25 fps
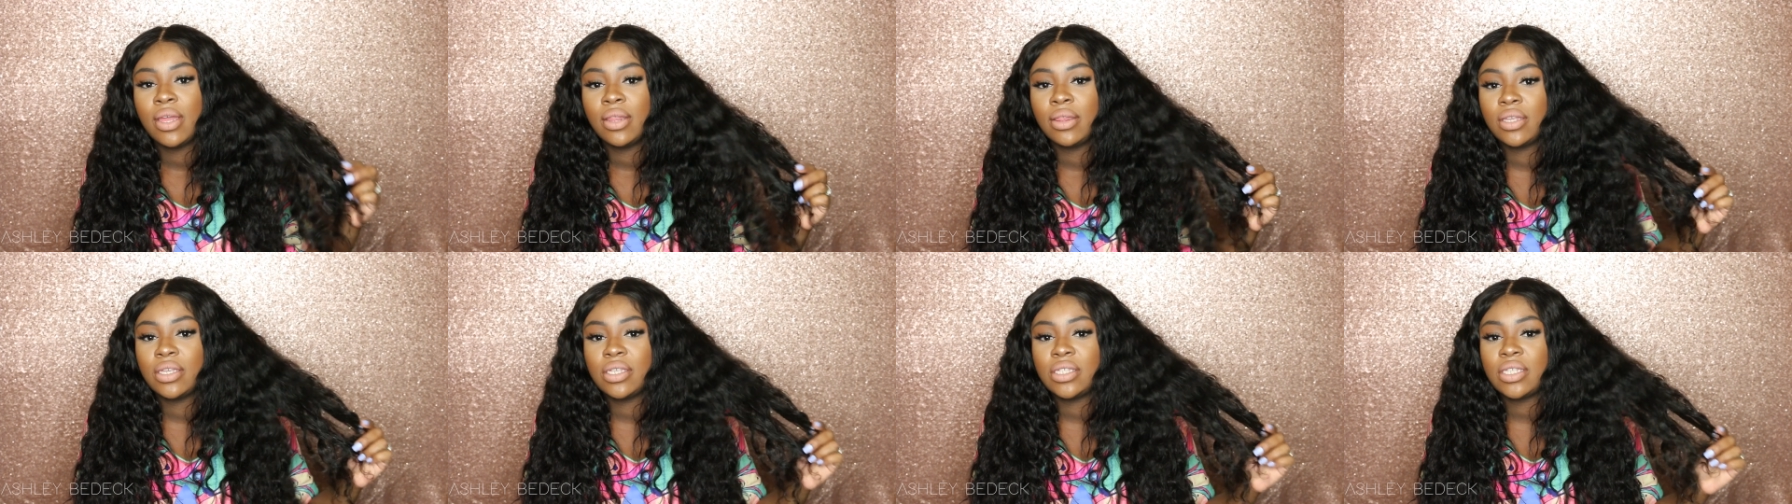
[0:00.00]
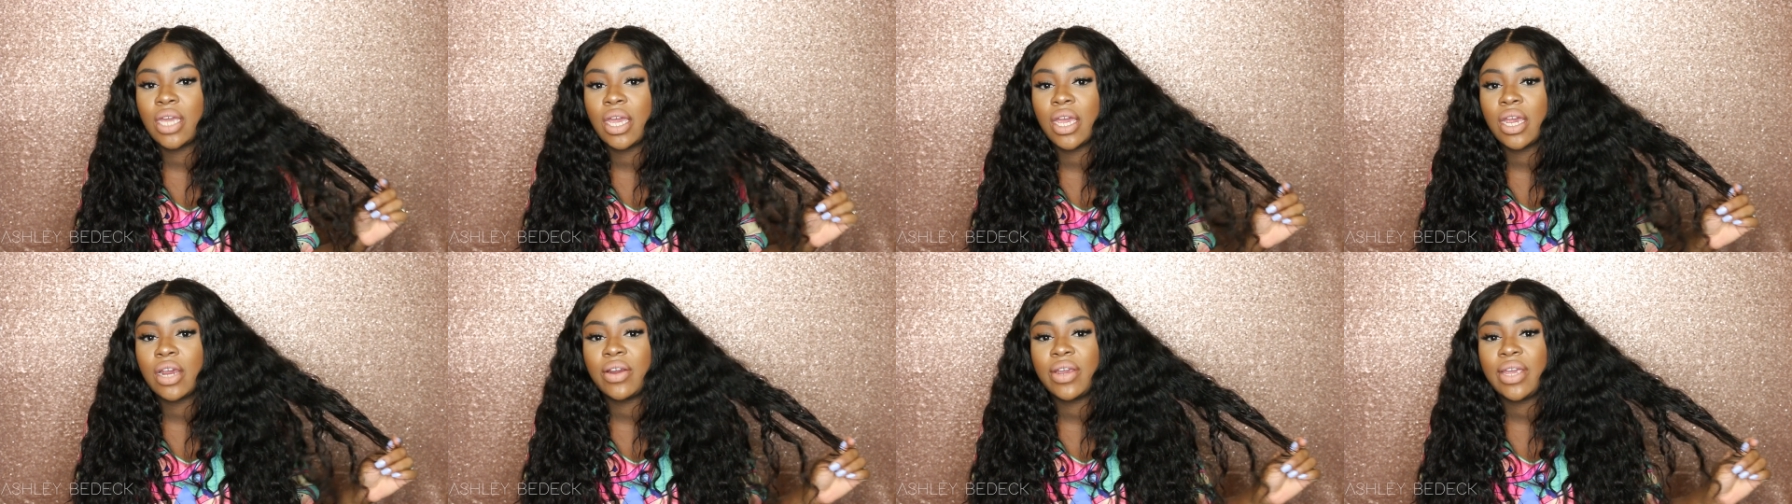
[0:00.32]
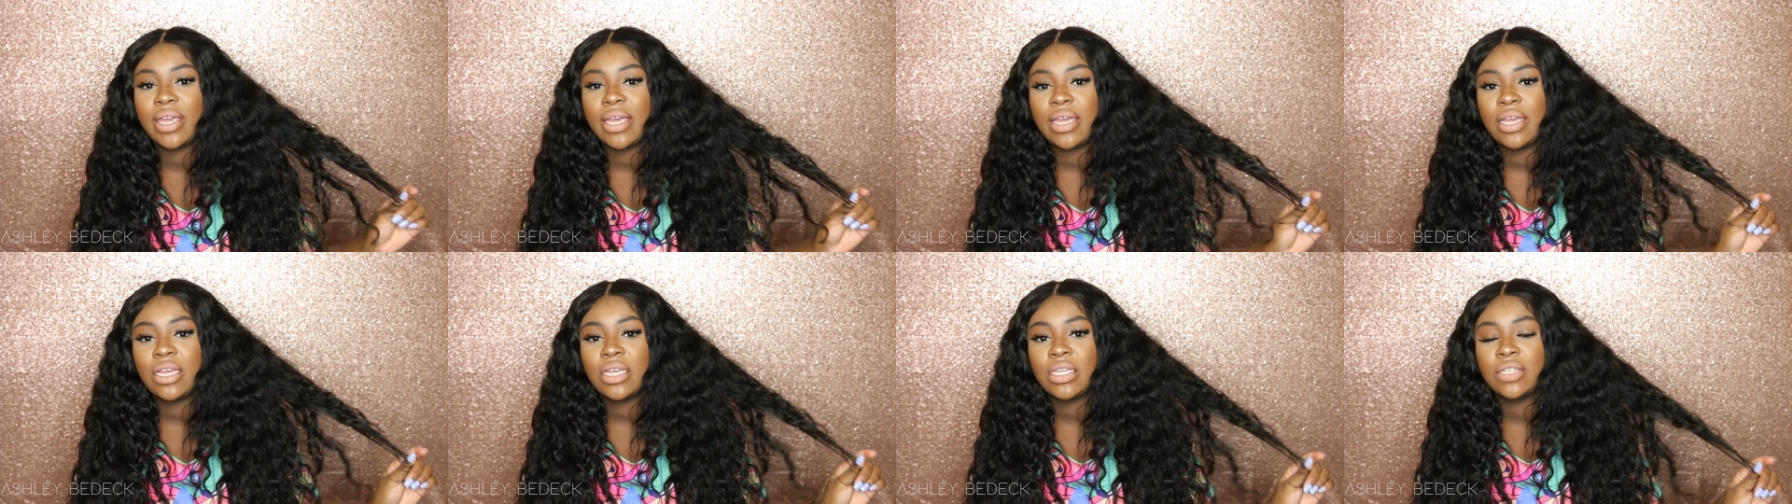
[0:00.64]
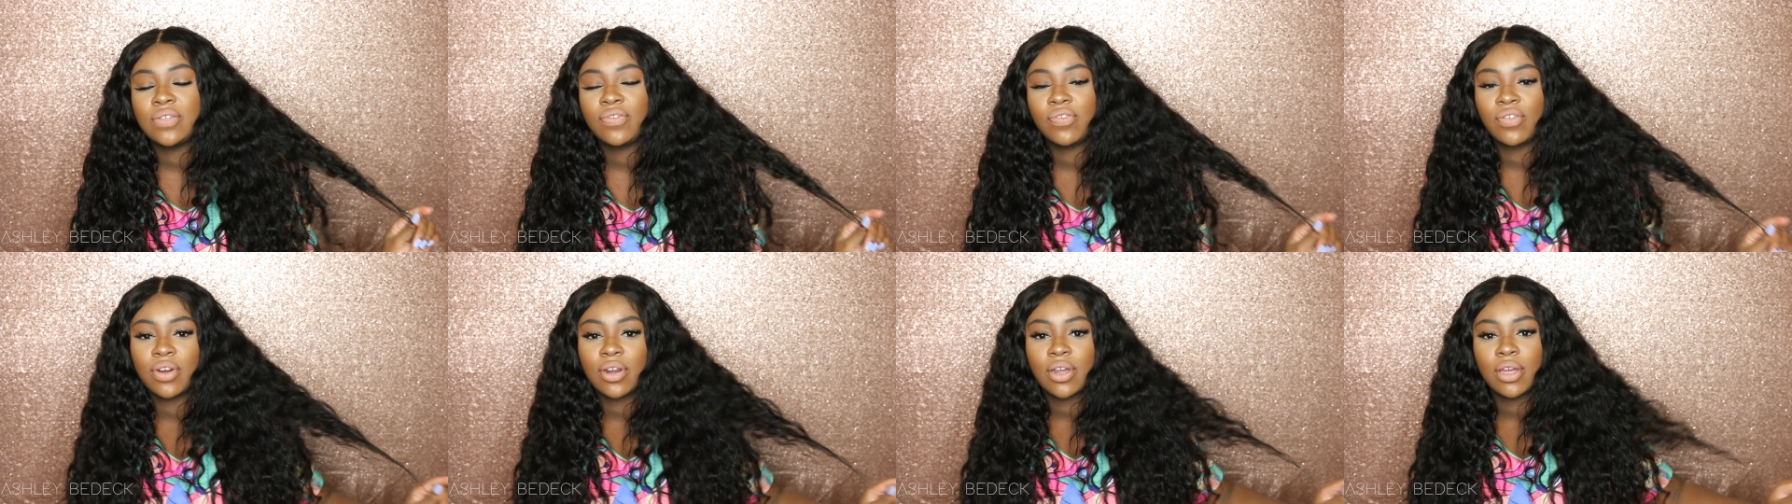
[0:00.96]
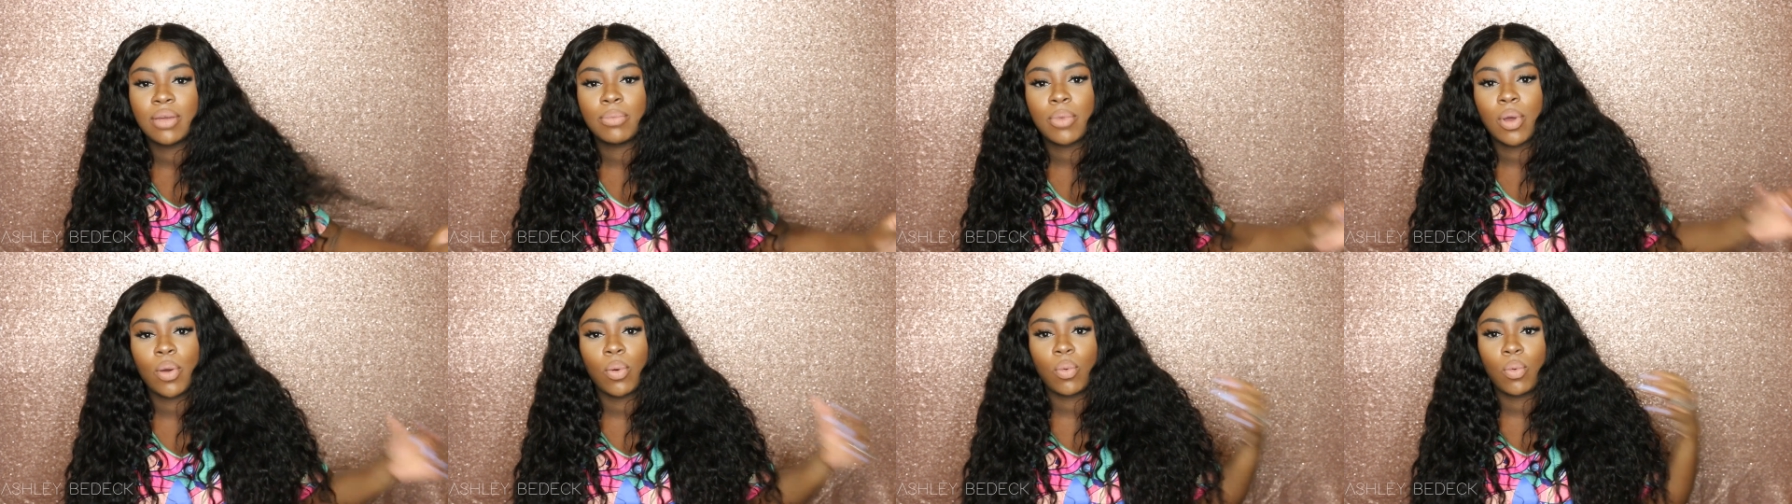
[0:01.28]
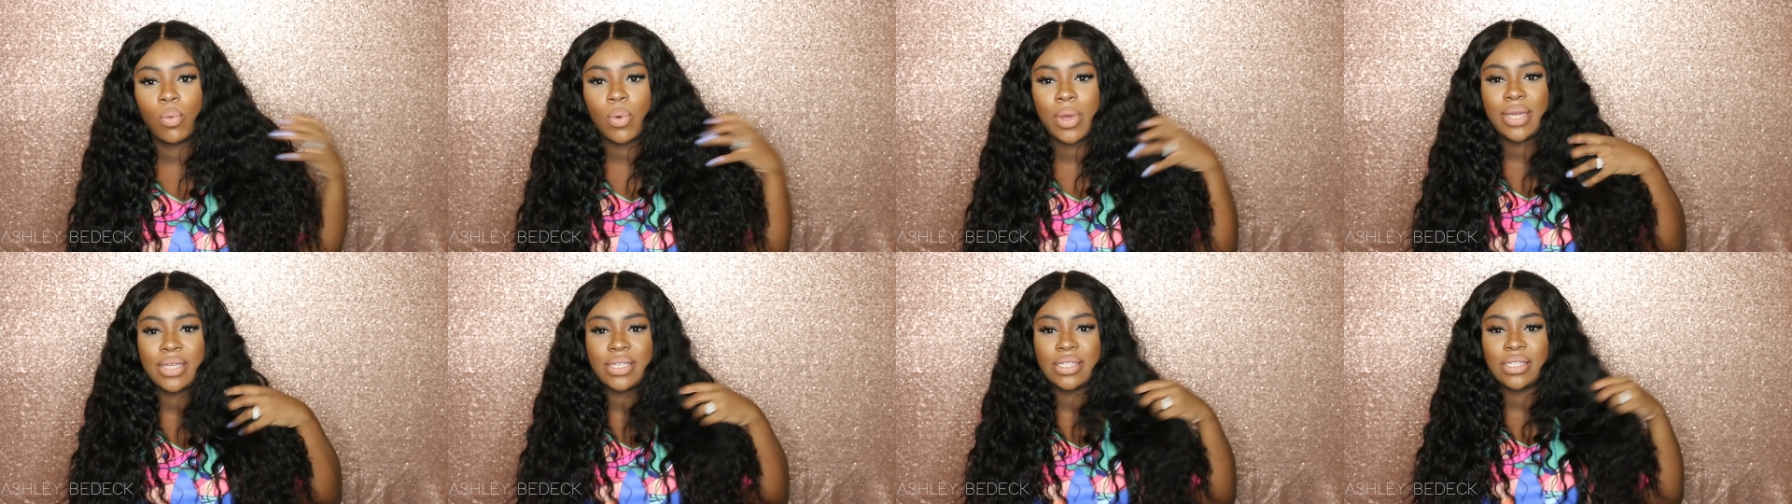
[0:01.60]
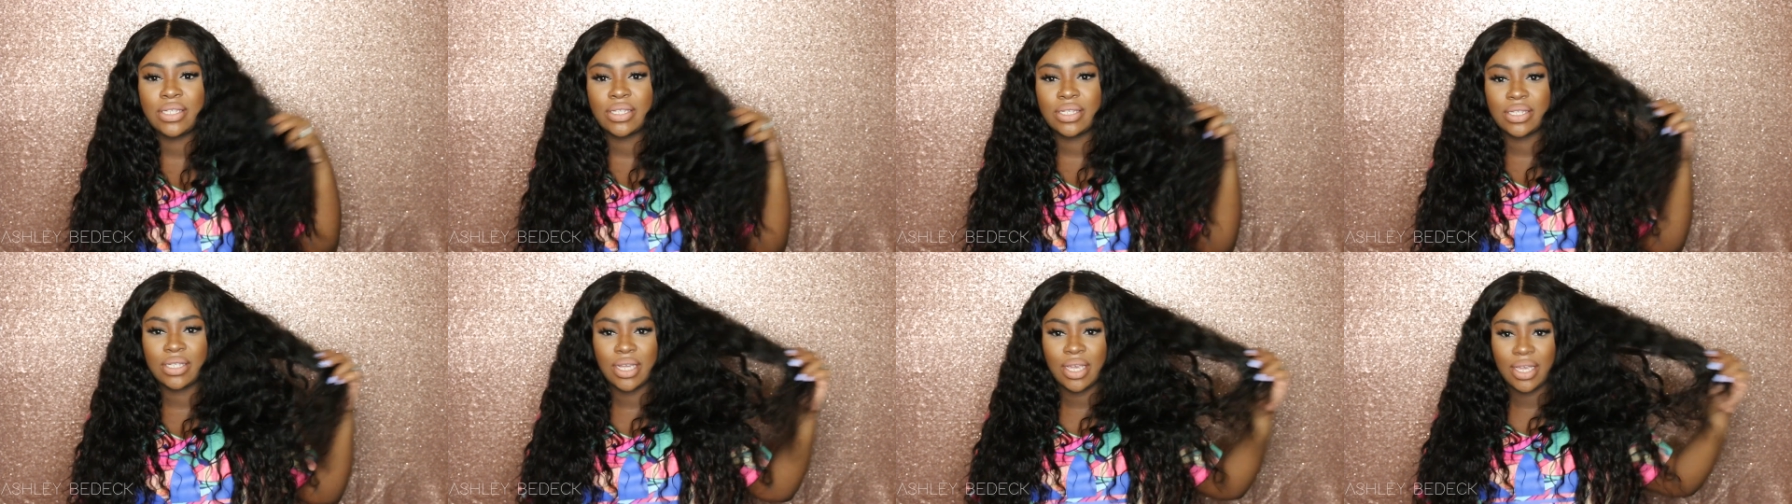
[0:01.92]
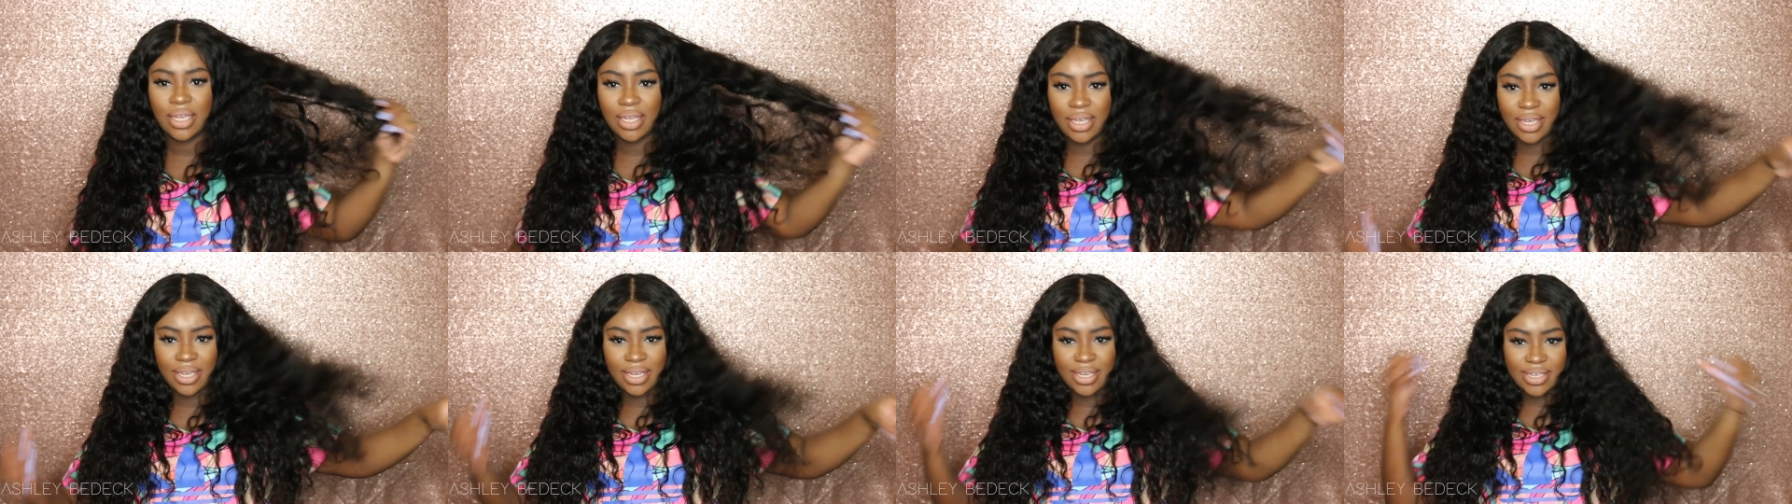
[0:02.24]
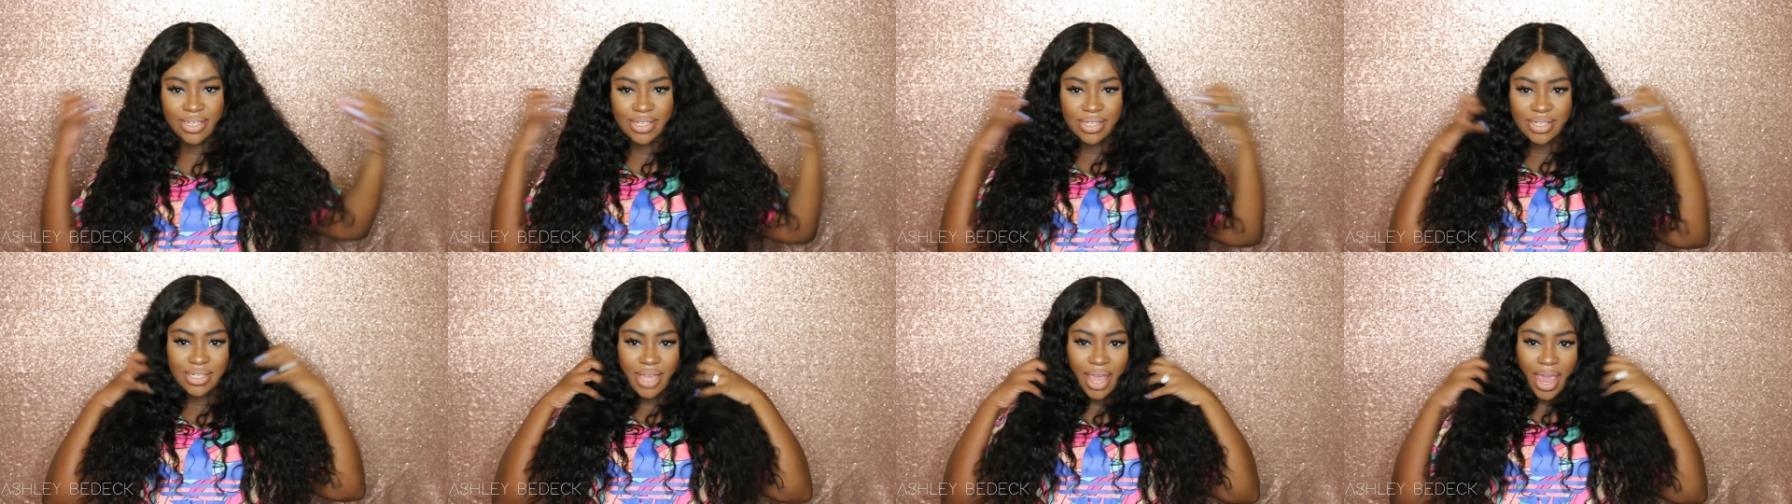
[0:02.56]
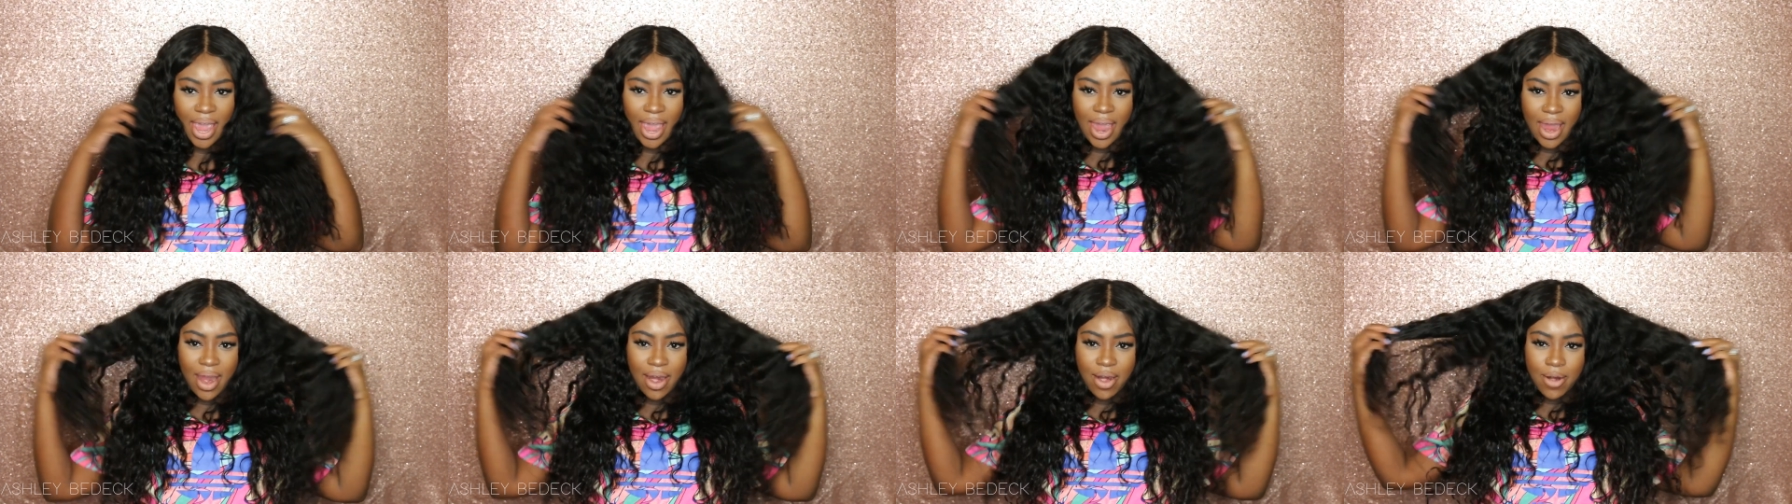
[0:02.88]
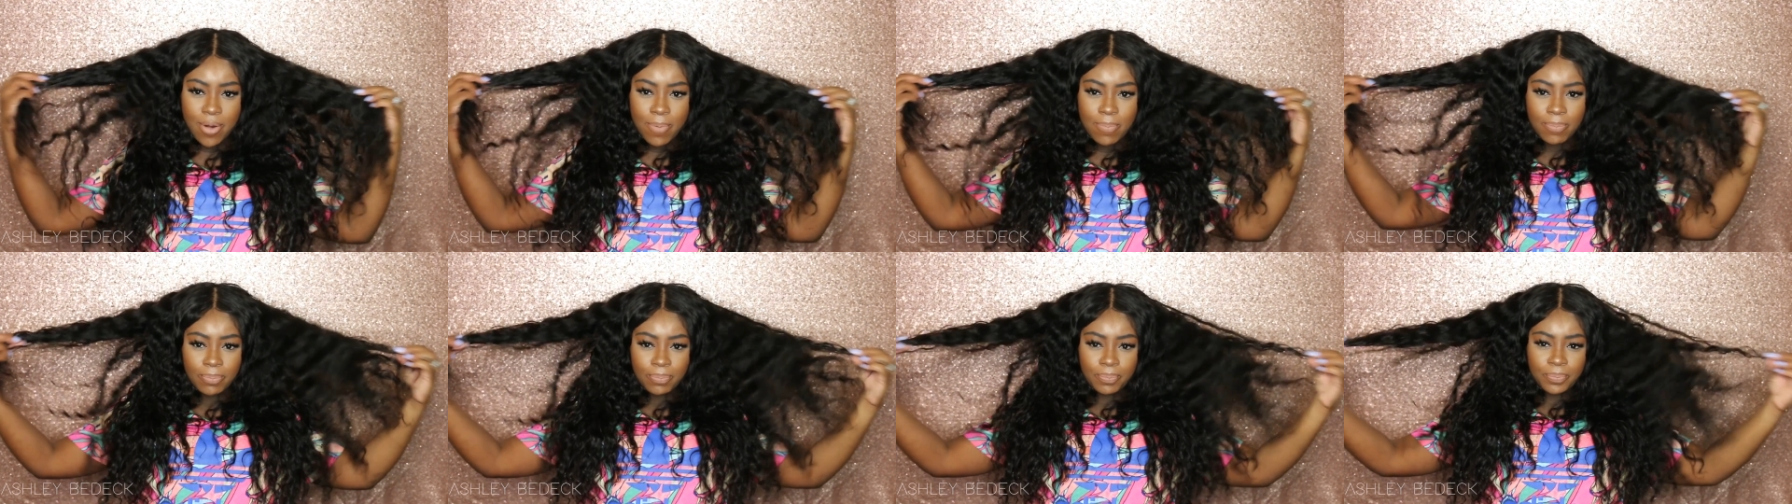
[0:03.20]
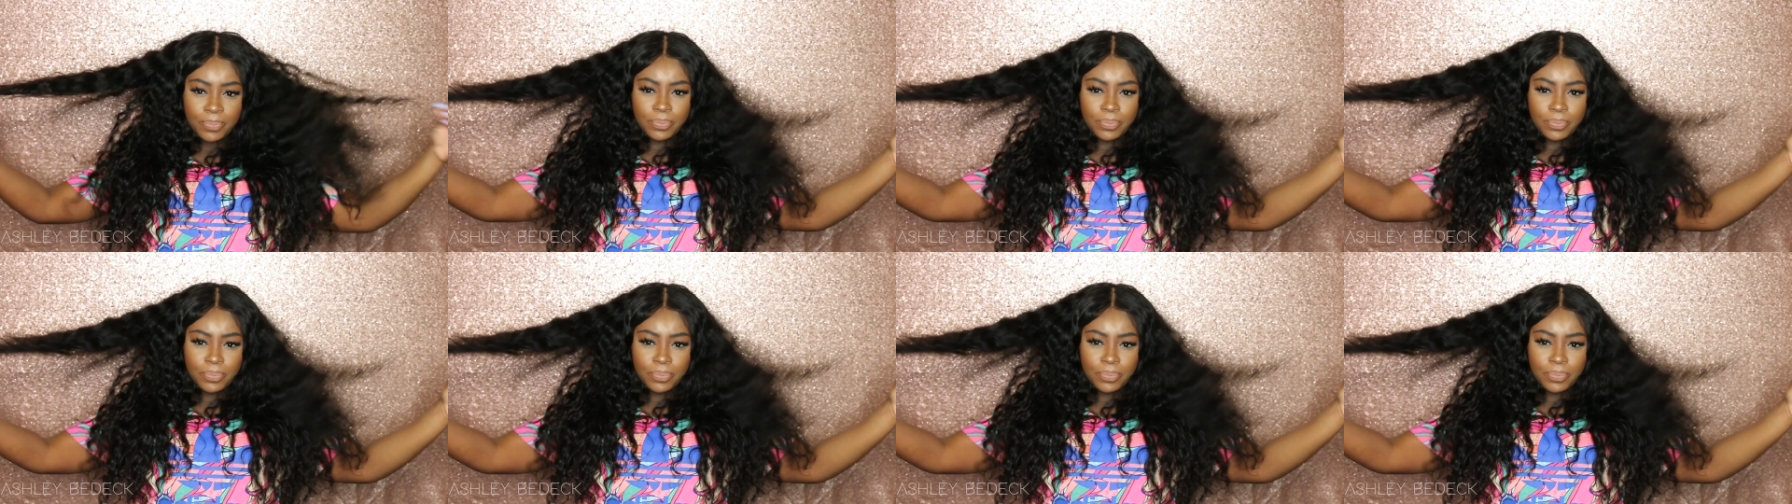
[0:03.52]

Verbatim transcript: This hair is from West Kiss Hair.